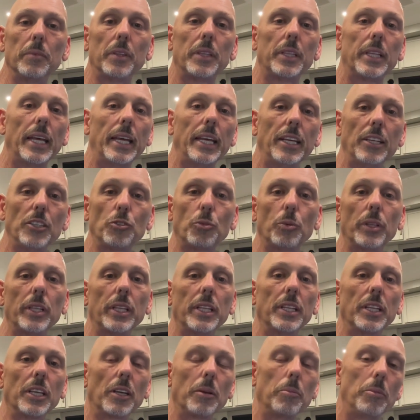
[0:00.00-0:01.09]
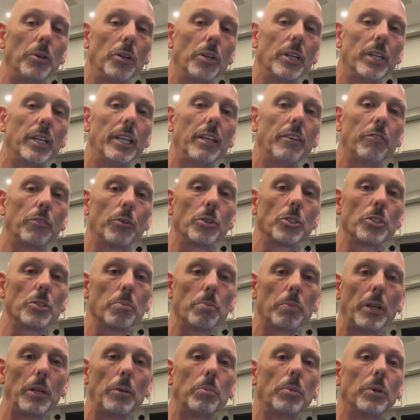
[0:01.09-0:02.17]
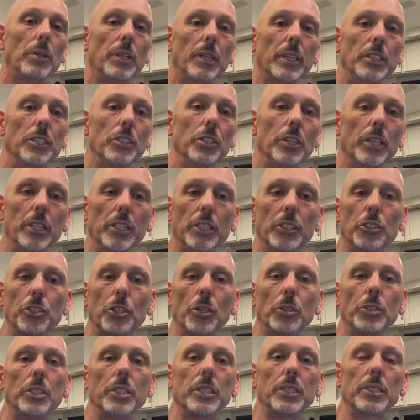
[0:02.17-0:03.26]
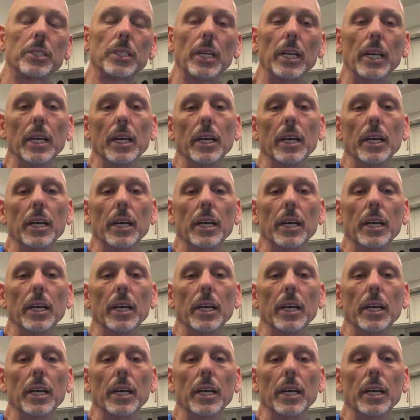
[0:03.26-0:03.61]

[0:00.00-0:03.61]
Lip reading: things within the community for some people and churches.